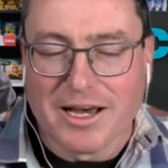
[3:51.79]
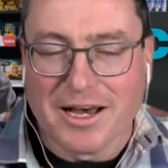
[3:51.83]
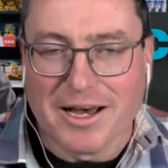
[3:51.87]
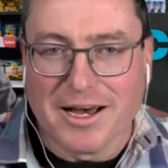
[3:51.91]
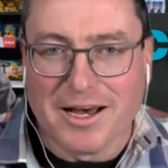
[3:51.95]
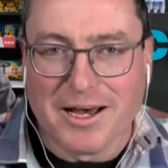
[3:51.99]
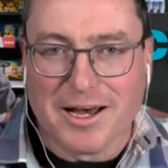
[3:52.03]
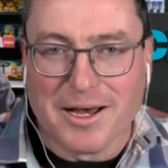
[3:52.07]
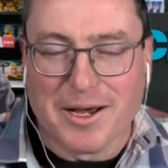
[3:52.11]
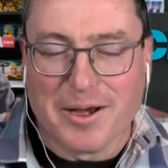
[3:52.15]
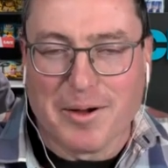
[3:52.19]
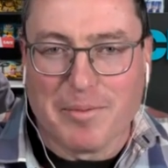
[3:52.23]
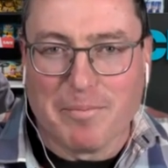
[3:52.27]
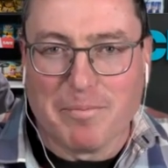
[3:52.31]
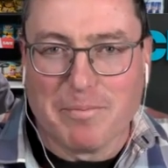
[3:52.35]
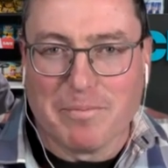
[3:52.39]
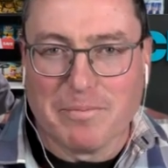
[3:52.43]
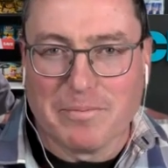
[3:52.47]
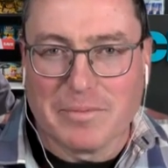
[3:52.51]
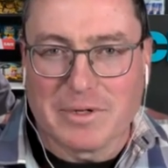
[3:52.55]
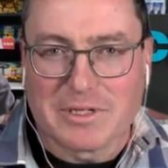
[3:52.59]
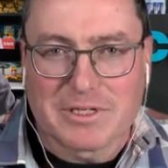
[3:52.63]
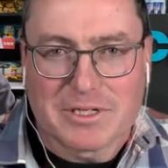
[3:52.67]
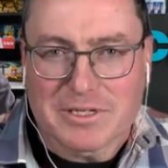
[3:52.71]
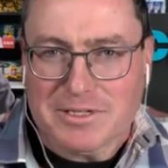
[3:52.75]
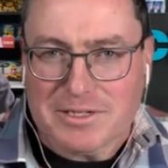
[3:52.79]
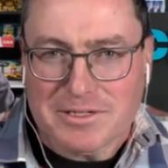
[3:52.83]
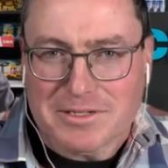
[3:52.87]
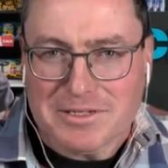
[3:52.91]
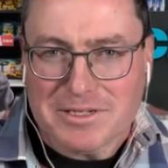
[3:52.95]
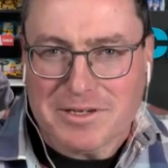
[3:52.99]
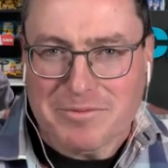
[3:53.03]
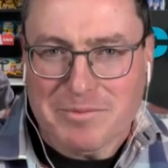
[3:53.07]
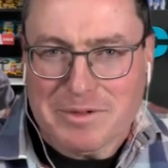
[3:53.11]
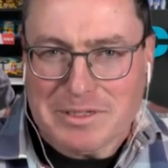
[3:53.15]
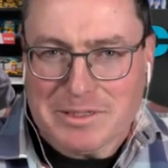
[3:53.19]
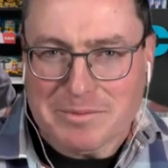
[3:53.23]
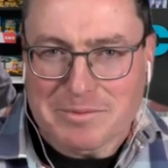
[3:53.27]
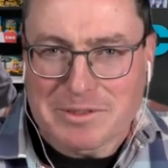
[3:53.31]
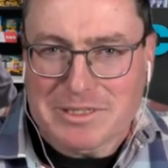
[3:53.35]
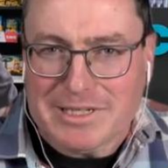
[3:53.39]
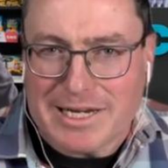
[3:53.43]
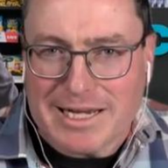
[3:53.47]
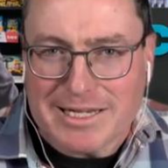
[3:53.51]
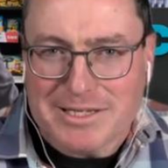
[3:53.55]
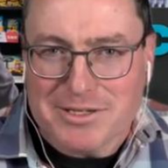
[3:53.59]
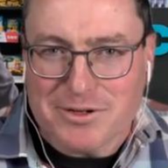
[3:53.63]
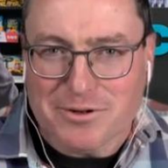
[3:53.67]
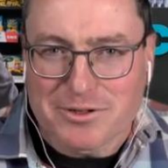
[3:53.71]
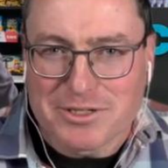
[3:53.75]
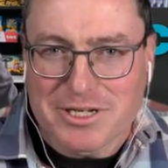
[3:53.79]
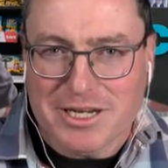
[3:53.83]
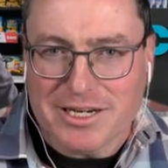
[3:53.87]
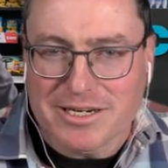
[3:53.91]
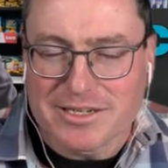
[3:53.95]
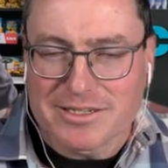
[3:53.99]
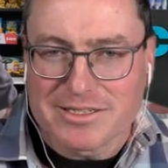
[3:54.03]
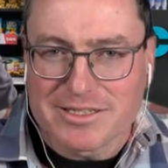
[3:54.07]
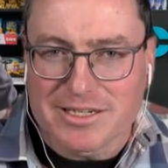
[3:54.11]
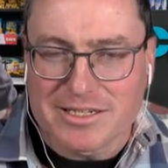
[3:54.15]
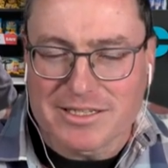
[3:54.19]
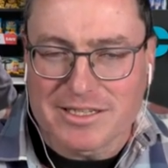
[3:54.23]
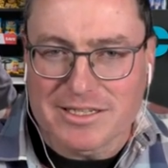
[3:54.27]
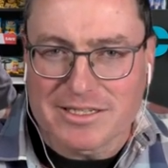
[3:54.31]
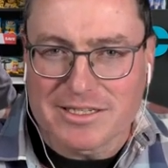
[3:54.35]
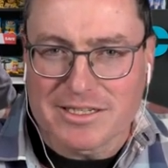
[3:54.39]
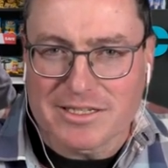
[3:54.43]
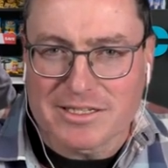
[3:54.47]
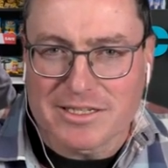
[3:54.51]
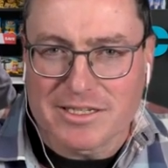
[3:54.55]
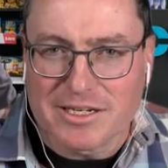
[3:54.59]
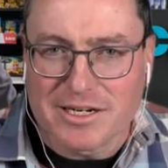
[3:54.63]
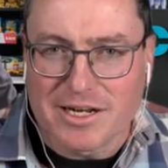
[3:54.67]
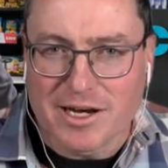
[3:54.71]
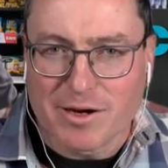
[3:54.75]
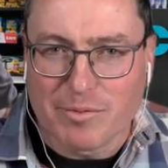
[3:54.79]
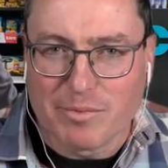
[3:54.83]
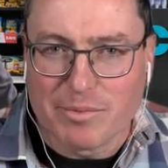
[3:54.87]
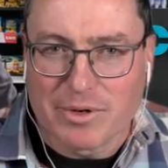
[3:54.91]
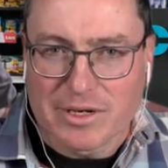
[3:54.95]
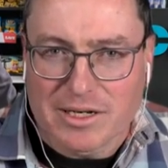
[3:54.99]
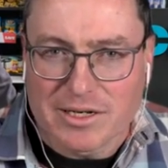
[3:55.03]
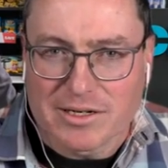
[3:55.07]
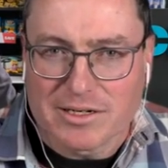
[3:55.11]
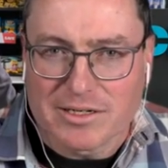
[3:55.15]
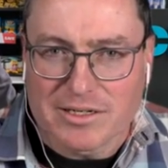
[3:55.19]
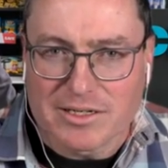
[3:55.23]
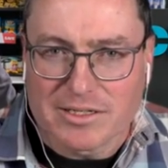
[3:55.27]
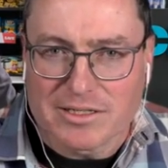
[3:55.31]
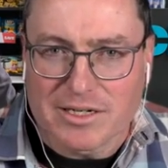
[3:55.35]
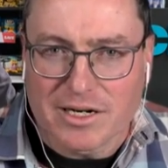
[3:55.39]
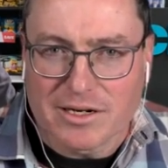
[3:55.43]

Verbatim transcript: Um, just, just give me some stats on Checkers sixty sixty and how big it is